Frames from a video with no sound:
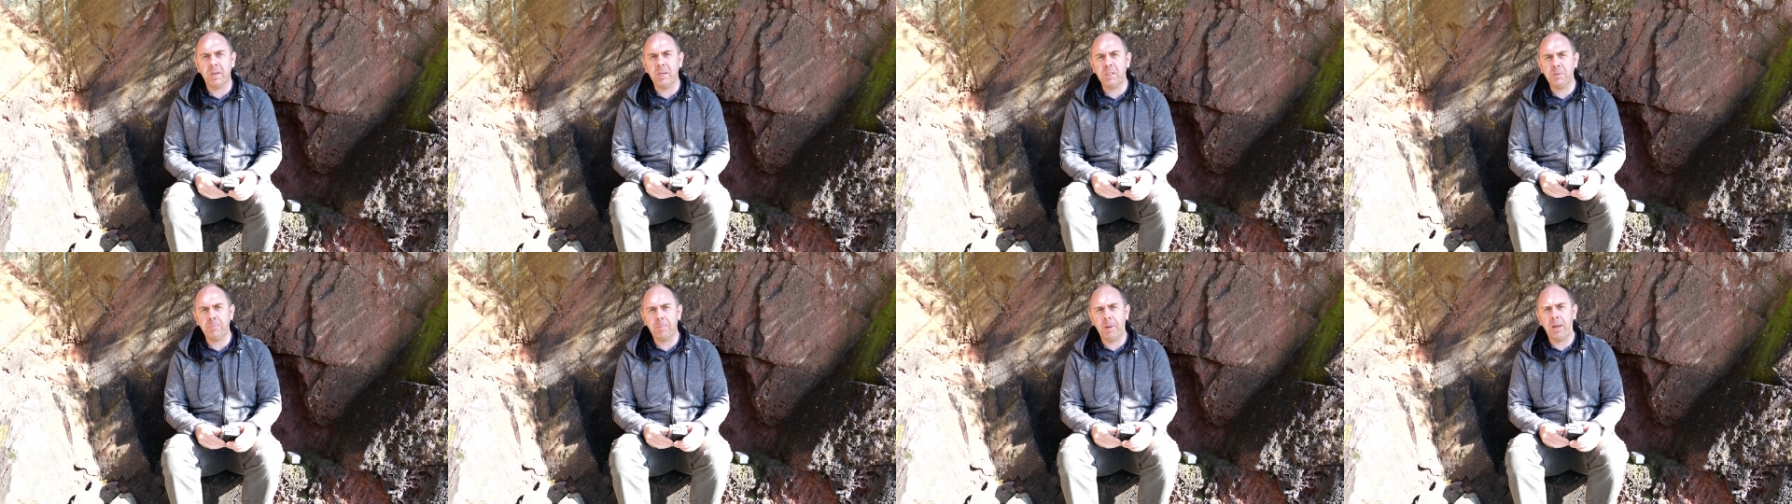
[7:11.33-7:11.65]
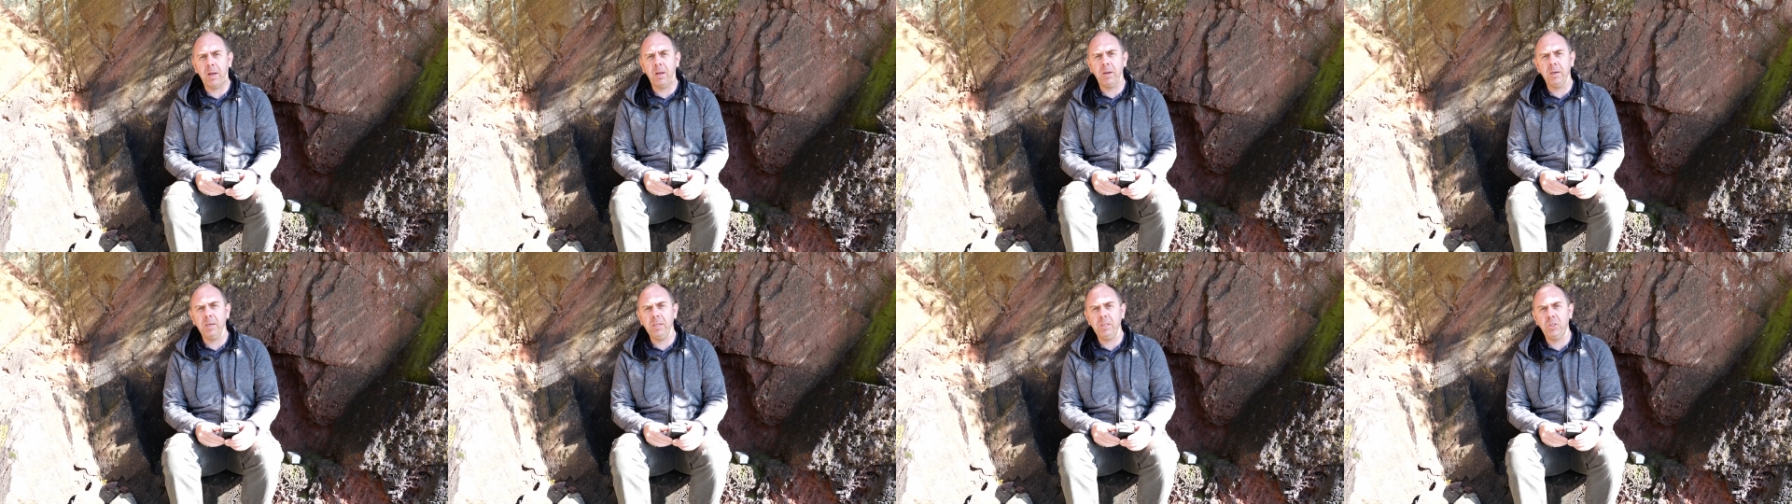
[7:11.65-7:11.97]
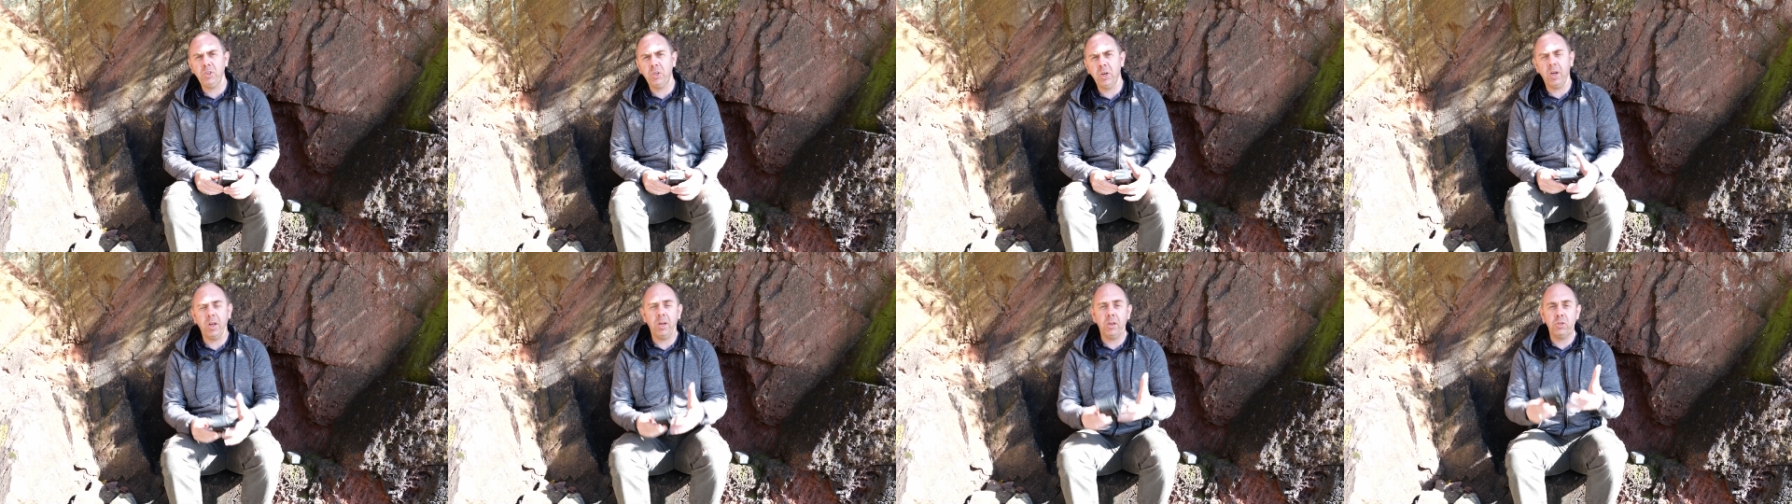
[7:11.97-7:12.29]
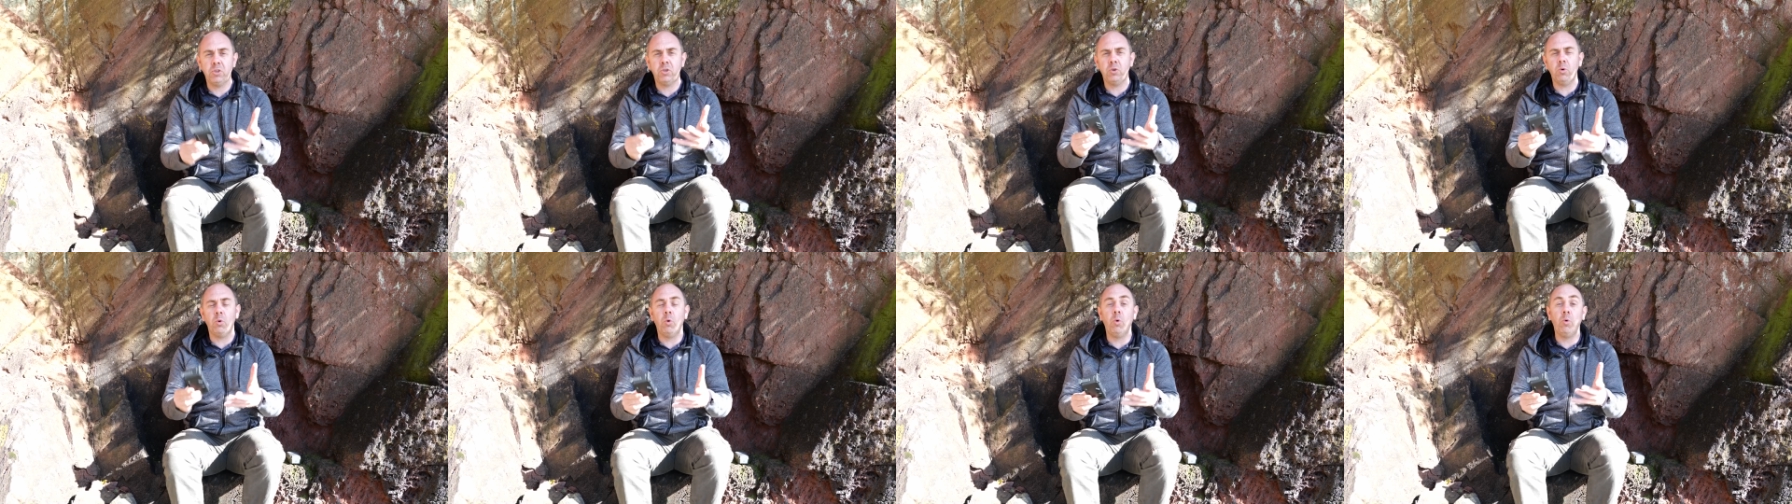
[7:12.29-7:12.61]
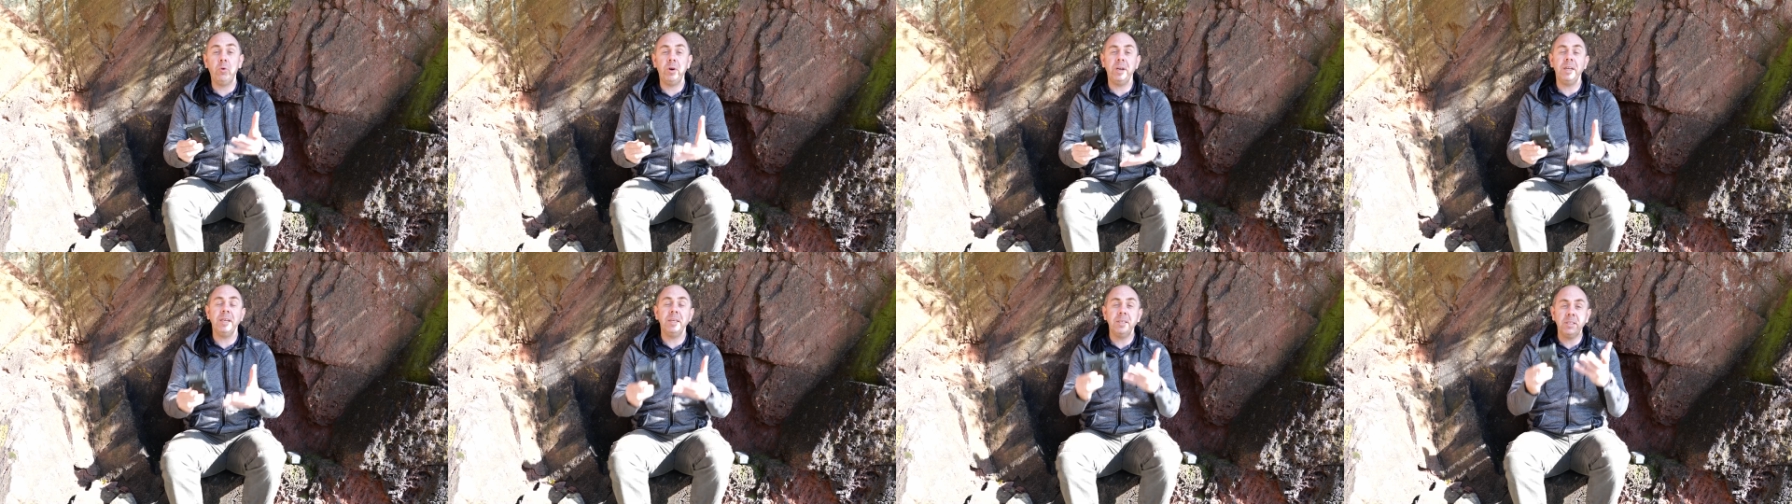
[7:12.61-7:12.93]
is partly charged
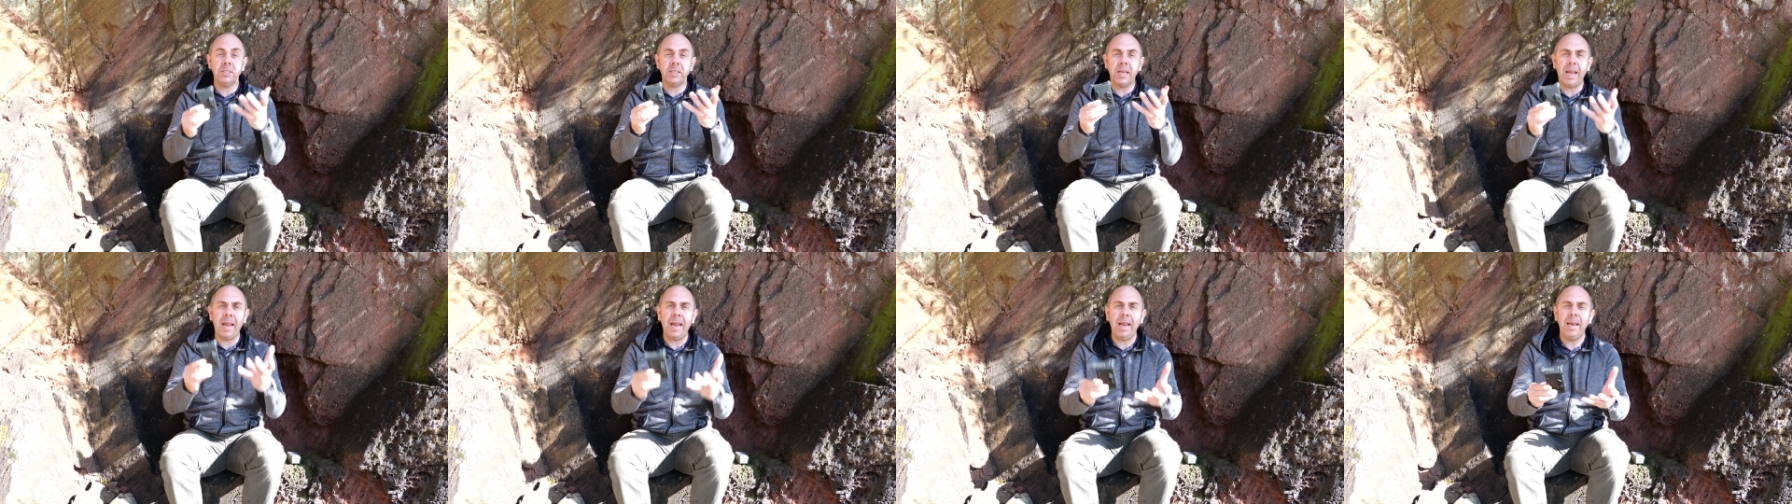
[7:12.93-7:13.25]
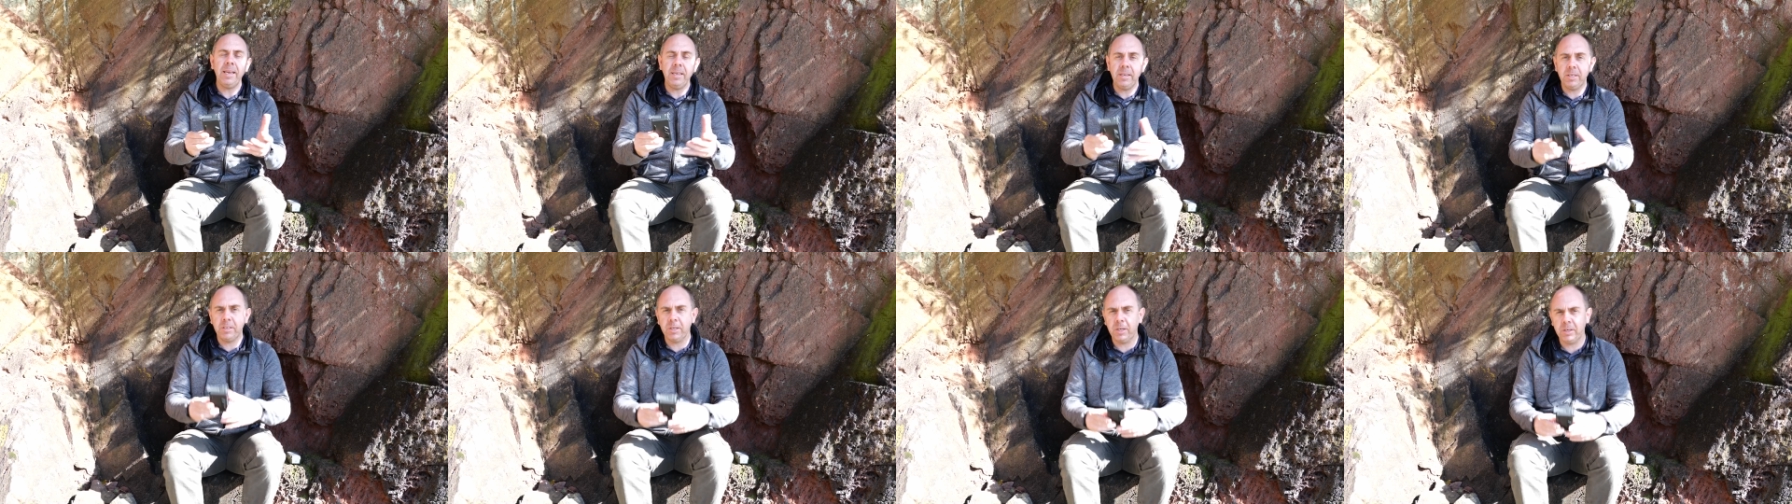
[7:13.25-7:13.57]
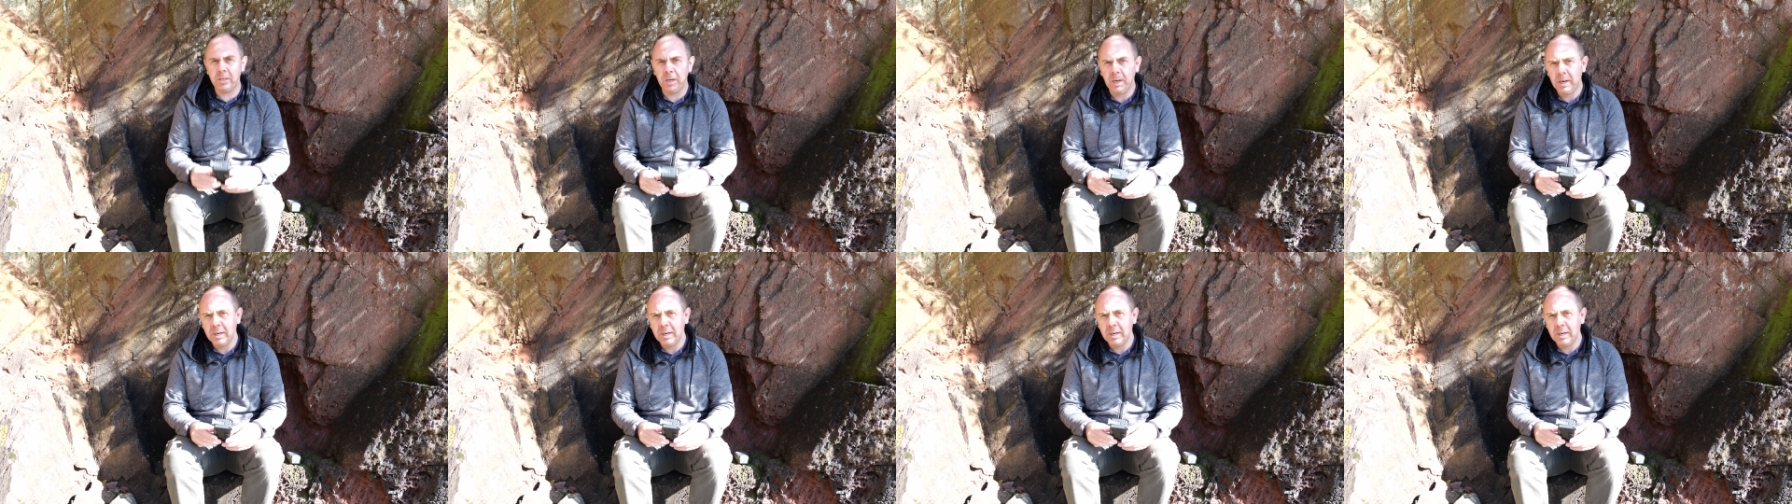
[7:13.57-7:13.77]
or it has entered